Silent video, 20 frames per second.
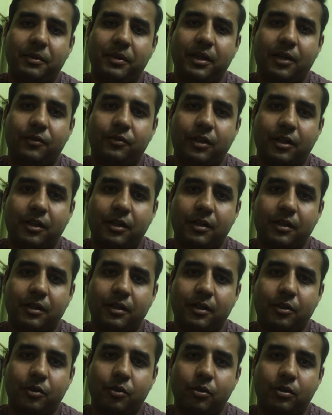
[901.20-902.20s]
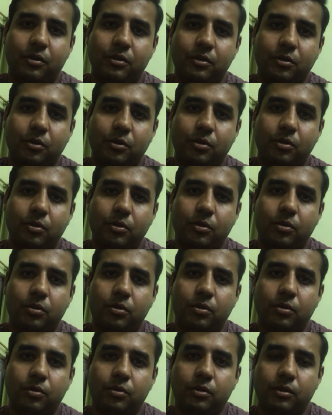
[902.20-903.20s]
I mean, after you,
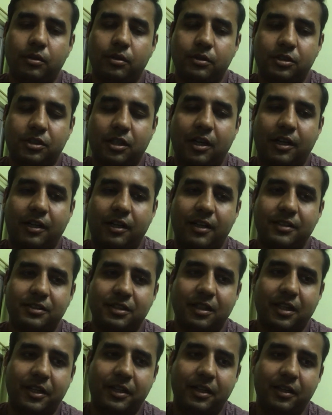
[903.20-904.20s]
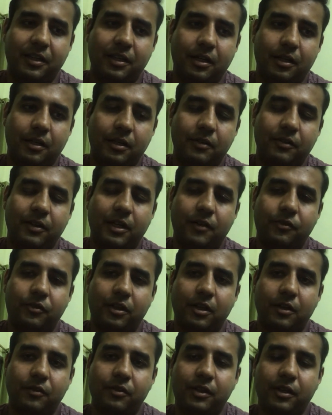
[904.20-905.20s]
you start answer writing, even
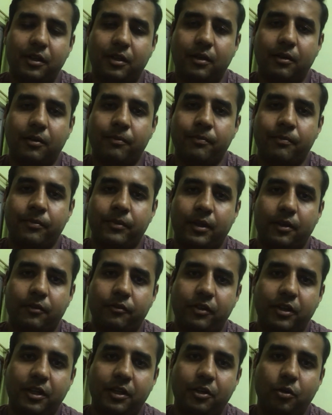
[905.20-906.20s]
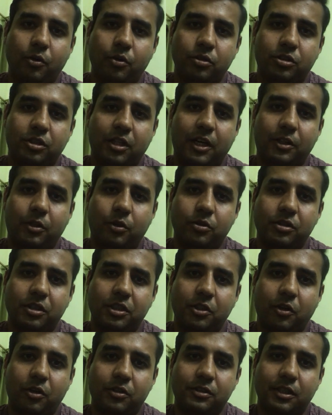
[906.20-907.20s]
after a week, week, you start to
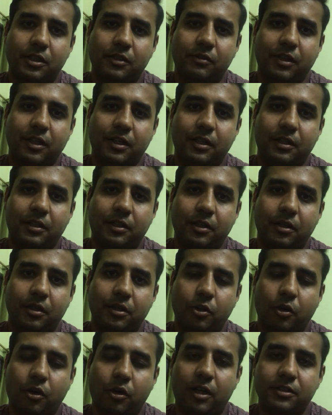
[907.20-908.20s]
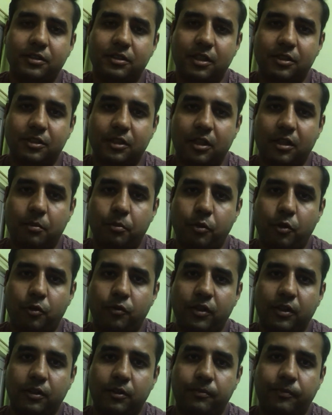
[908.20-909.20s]
see yourself that uh, your answers are
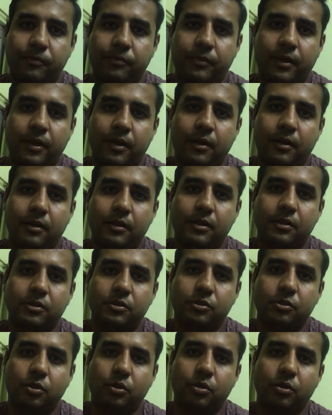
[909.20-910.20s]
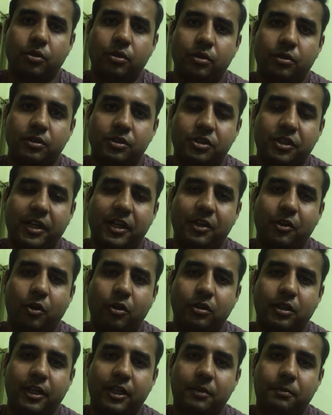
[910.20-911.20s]
improving. So staying
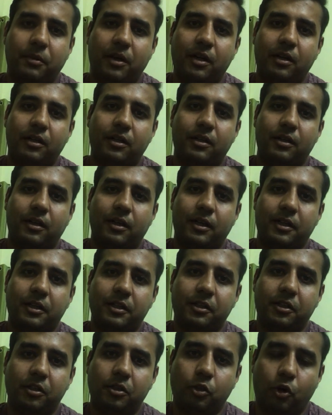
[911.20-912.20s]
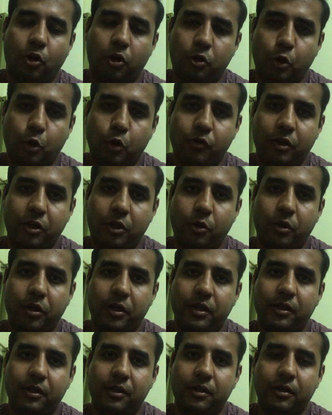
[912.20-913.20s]
on that part and not
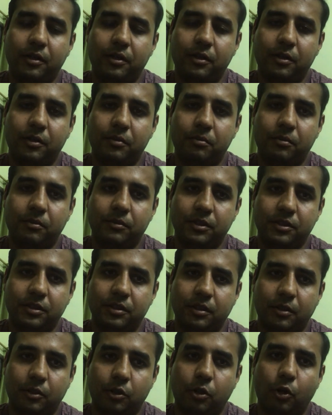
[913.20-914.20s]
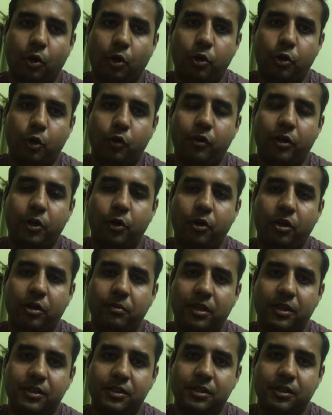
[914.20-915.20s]
overdoing, uh, not overdoing
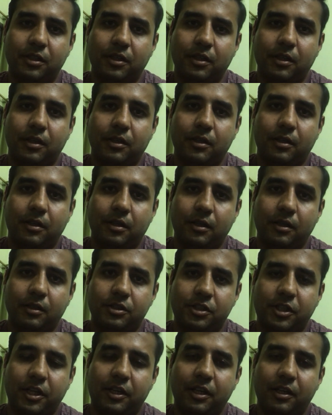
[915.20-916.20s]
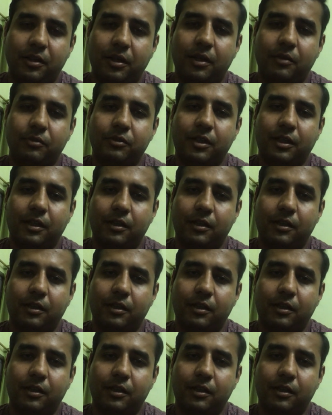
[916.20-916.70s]
much, uh, sticking, I